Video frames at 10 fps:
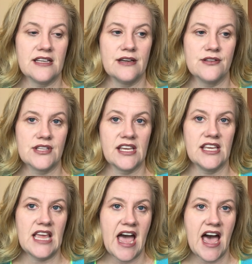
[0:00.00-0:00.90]
And I was like,
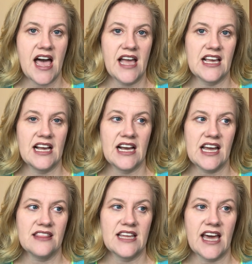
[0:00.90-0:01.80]
yeah, I
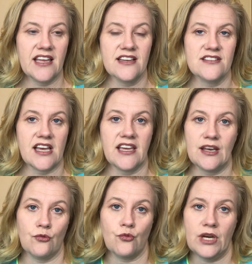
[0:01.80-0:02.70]
got that because I
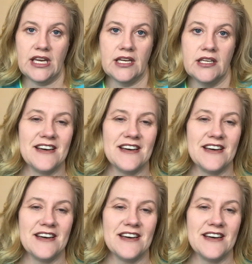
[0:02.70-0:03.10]
can read